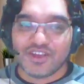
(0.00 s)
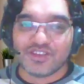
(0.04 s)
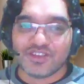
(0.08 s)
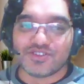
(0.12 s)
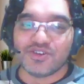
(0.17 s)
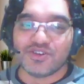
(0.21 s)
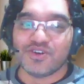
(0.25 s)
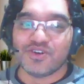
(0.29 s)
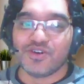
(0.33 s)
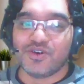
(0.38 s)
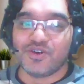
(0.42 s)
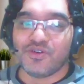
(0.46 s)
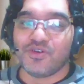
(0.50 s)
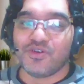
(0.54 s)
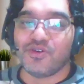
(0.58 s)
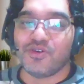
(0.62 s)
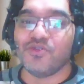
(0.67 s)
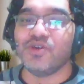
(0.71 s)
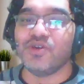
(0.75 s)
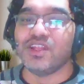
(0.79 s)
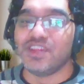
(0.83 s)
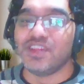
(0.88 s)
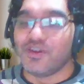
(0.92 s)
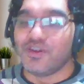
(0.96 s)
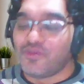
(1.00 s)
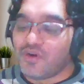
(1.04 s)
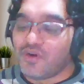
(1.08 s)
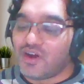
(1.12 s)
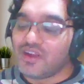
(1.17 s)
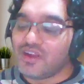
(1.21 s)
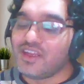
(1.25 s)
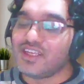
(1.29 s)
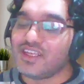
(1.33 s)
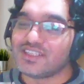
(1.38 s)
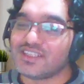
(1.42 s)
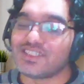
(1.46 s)
So when they
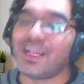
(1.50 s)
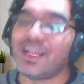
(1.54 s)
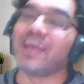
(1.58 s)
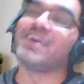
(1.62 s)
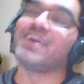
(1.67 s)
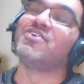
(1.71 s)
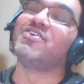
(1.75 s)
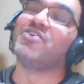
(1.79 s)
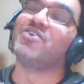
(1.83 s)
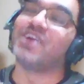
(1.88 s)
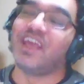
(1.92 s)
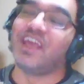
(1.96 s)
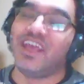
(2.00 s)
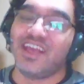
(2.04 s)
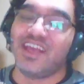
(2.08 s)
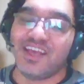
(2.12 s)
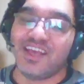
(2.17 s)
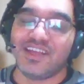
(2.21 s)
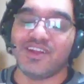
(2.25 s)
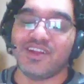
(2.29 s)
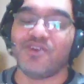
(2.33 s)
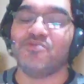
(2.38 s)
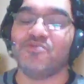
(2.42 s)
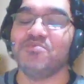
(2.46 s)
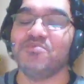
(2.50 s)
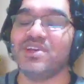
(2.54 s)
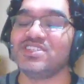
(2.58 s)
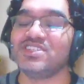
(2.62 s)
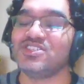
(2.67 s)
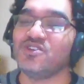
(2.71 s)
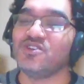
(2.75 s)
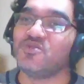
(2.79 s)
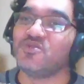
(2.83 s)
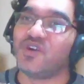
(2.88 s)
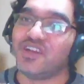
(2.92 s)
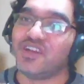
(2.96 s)
won, he's like, "Okay, now
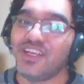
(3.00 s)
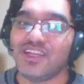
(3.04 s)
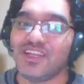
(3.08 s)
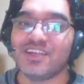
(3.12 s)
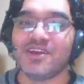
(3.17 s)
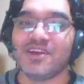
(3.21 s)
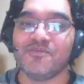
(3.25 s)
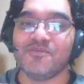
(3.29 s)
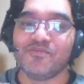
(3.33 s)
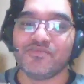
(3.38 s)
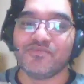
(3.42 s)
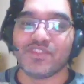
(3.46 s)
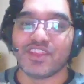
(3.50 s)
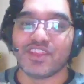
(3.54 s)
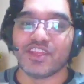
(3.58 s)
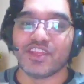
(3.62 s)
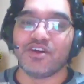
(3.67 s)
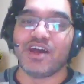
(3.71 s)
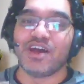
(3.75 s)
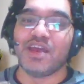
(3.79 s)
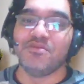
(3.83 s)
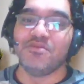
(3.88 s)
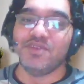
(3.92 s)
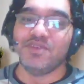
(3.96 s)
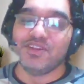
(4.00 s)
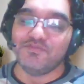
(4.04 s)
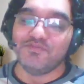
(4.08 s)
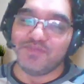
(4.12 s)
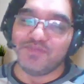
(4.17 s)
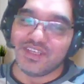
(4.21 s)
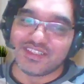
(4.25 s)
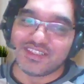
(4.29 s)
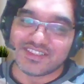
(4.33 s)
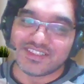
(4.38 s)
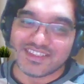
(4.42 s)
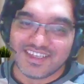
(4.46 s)
Messi won it. Now I'm in
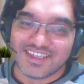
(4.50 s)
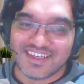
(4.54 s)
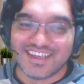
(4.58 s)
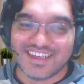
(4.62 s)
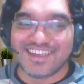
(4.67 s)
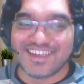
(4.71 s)
peace."